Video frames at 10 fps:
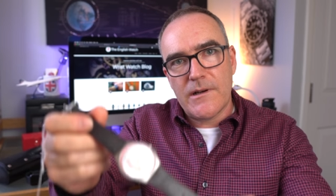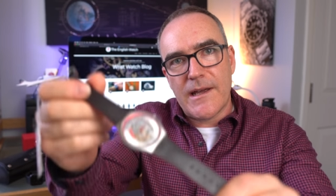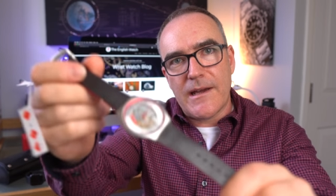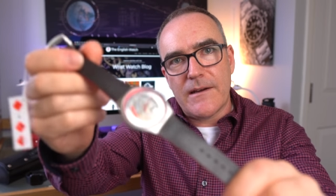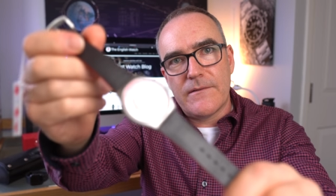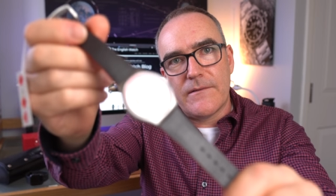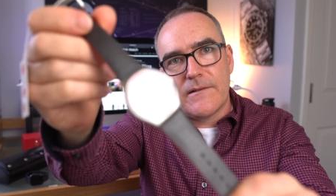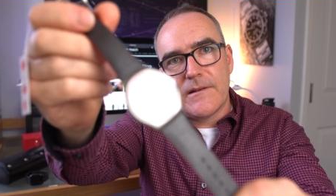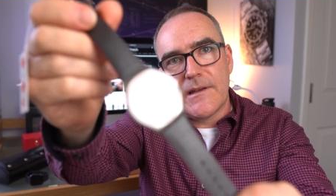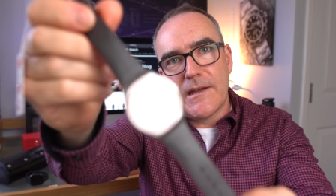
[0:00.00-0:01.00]
I have
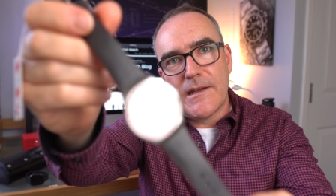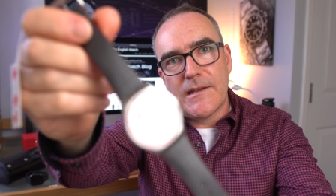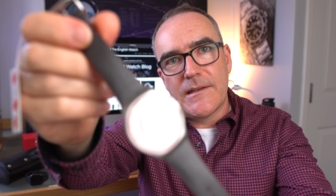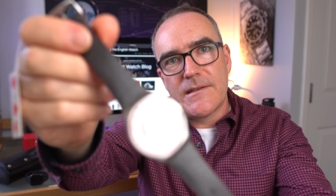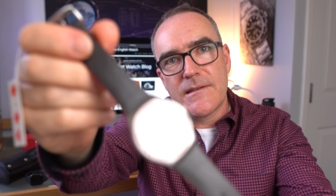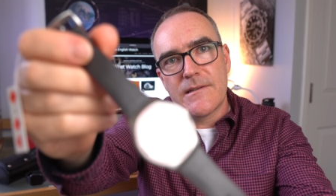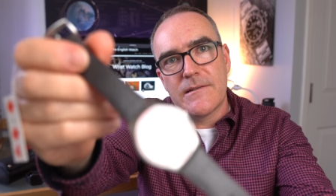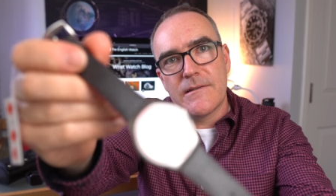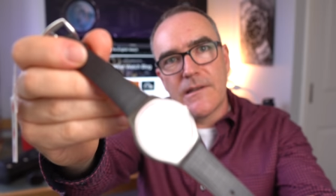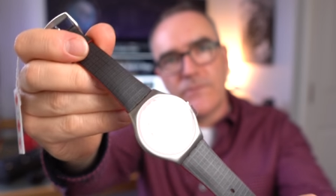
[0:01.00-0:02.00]
is
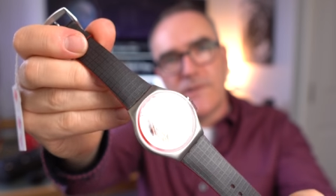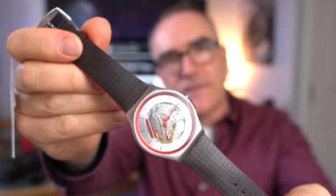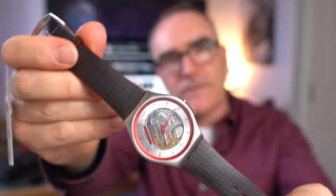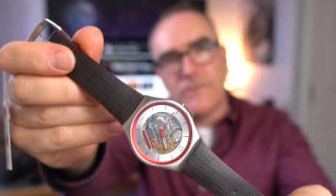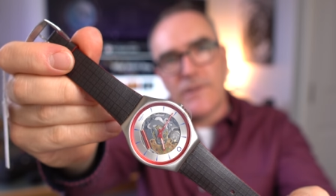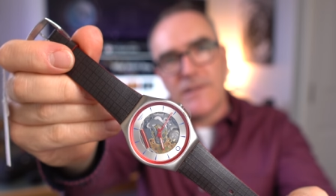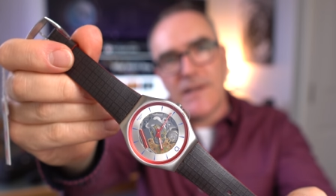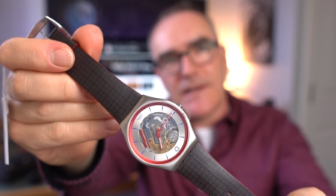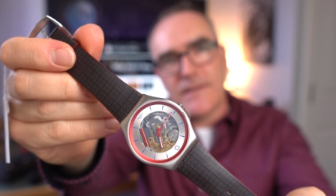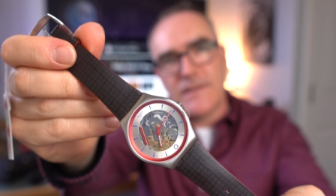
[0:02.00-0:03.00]
the original, which
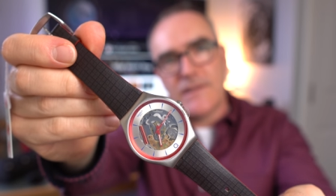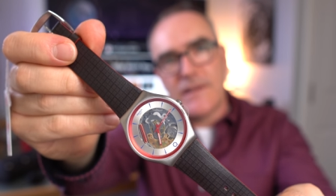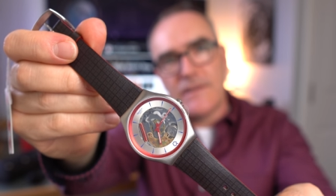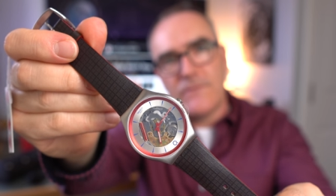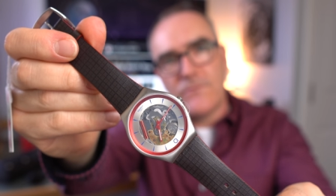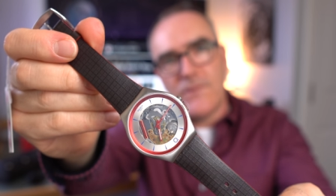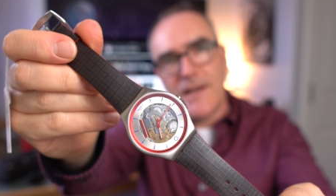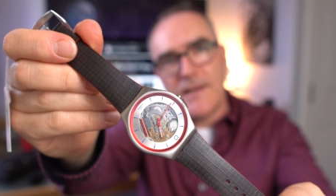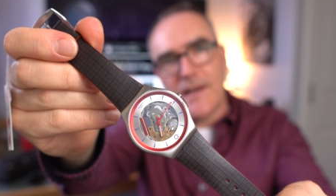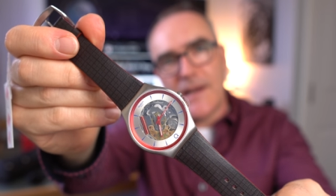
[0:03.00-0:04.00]
has the
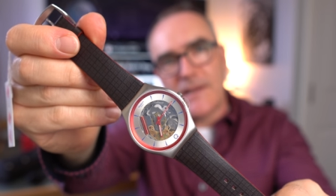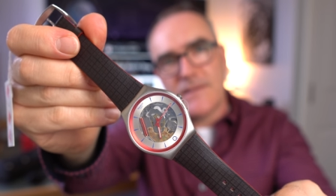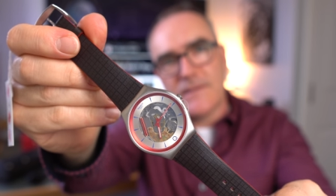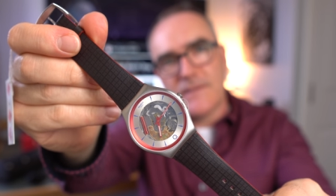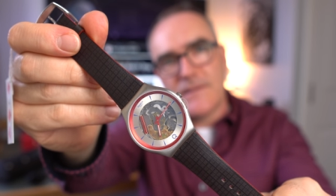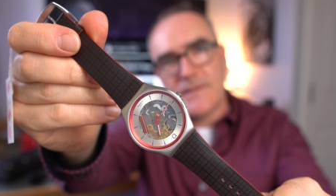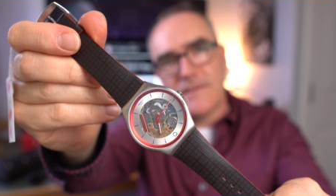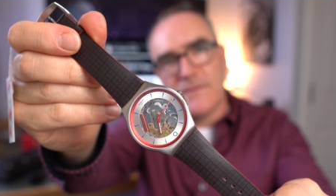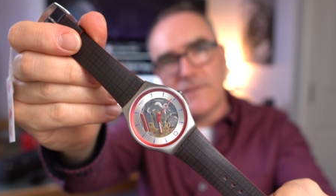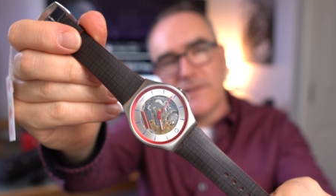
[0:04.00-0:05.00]
red accents
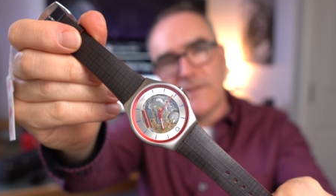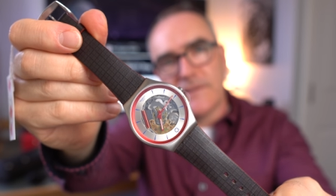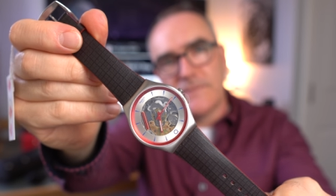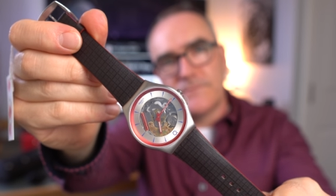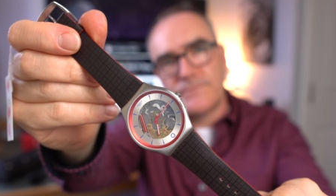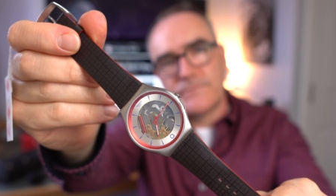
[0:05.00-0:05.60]
on the dial.